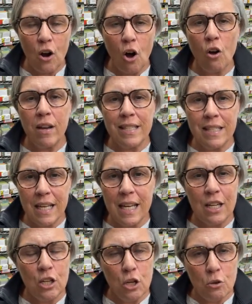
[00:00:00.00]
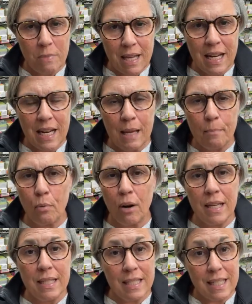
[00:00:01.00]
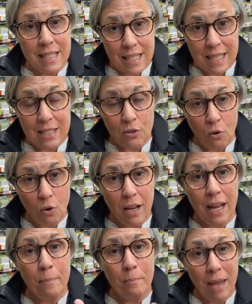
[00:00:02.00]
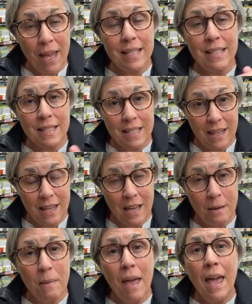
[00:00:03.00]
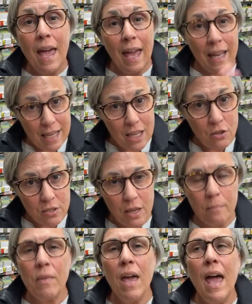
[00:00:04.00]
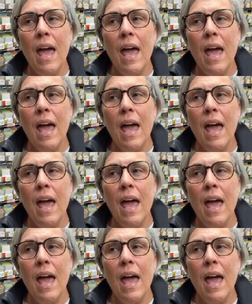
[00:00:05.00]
and August heat and humidity brings disease on and pests to them and kills them.